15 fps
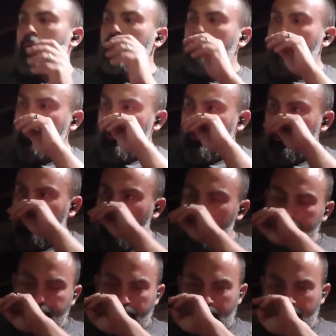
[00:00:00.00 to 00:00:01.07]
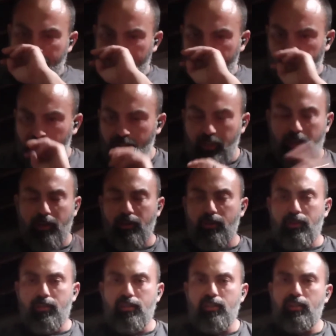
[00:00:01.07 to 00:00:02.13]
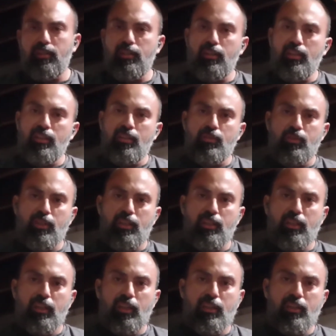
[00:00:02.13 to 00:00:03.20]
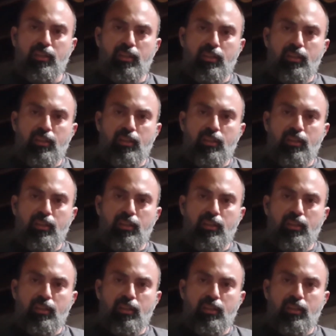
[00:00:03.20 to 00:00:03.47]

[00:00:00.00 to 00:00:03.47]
they'll spend years and they're drinking like